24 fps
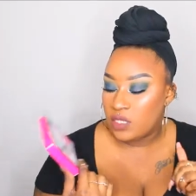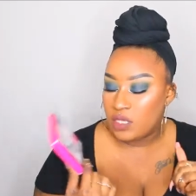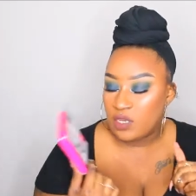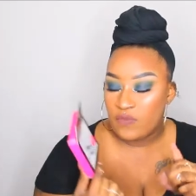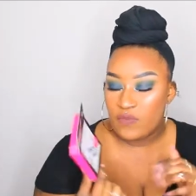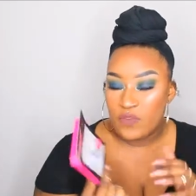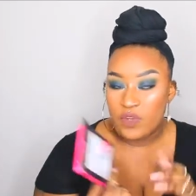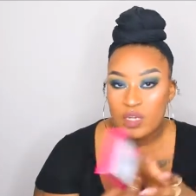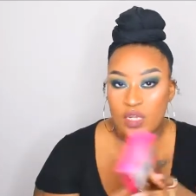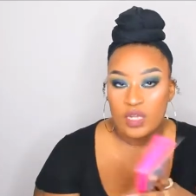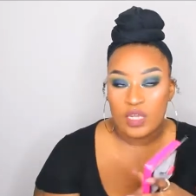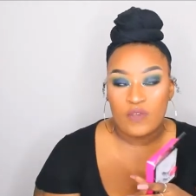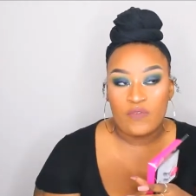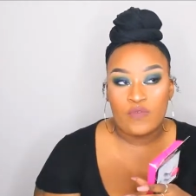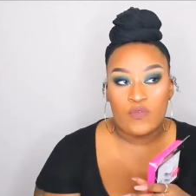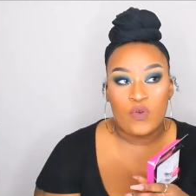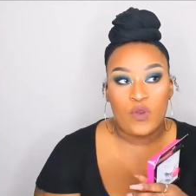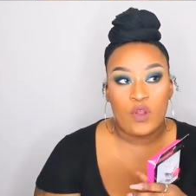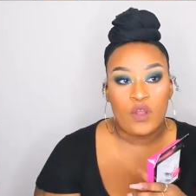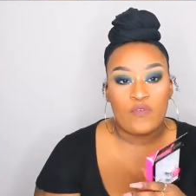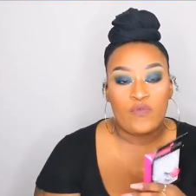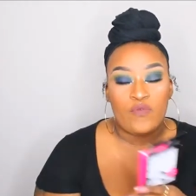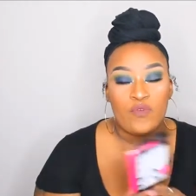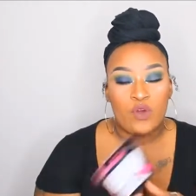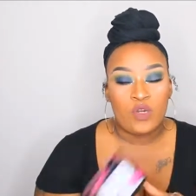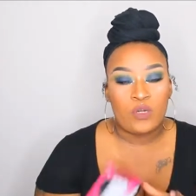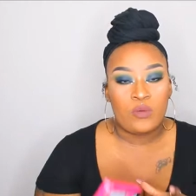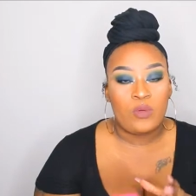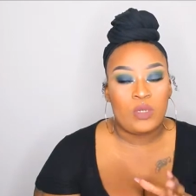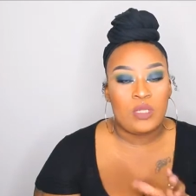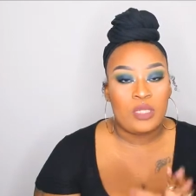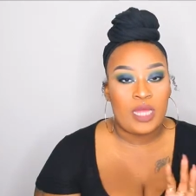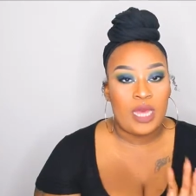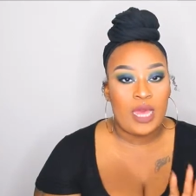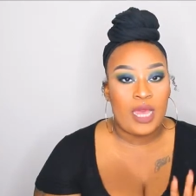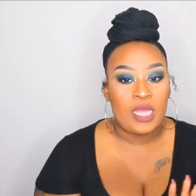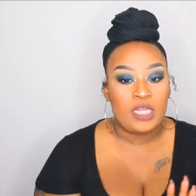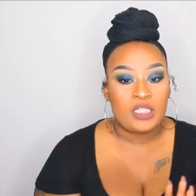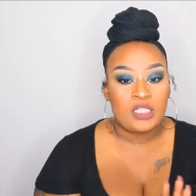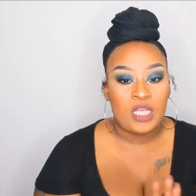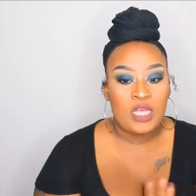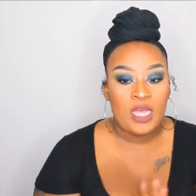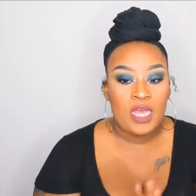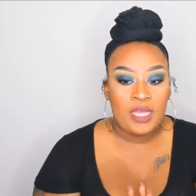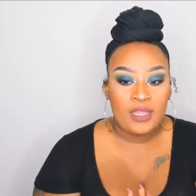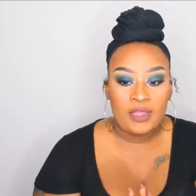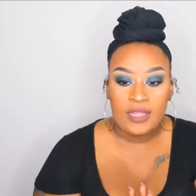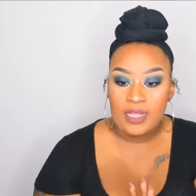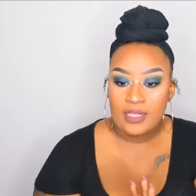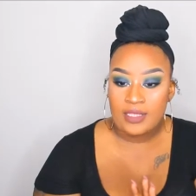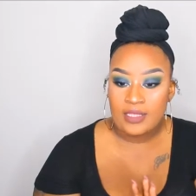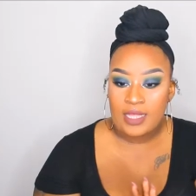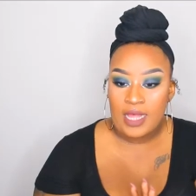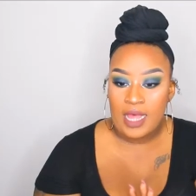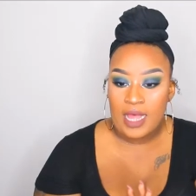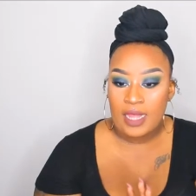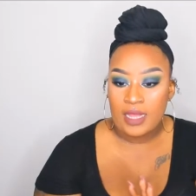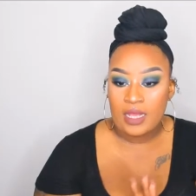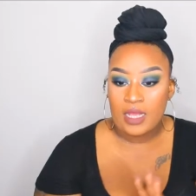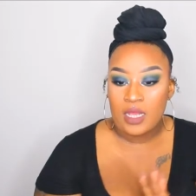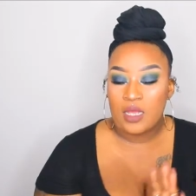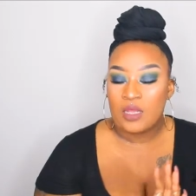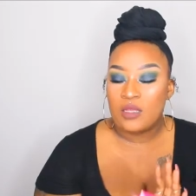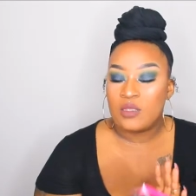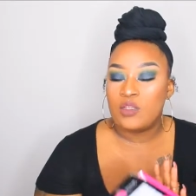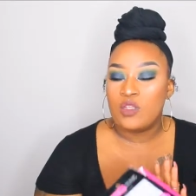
And if you're looking for an affordable lash that's like,